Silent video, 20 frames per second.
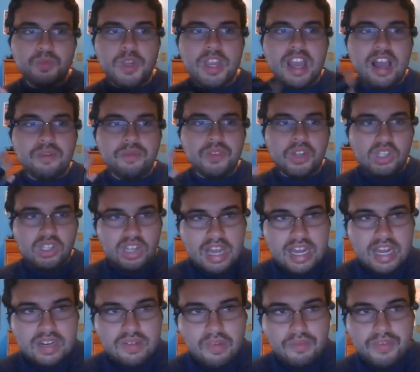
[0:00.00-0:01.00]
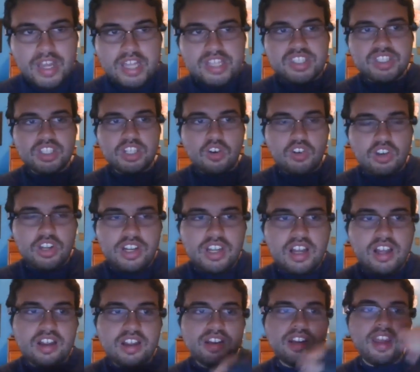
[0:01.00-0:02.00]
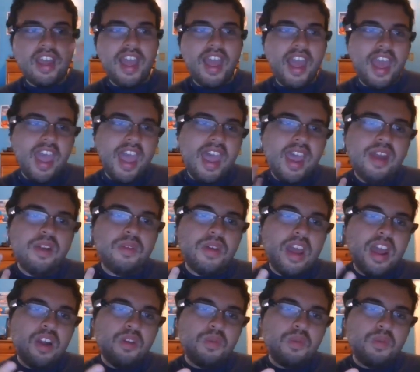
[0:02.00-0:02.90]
have a lot of events going on, and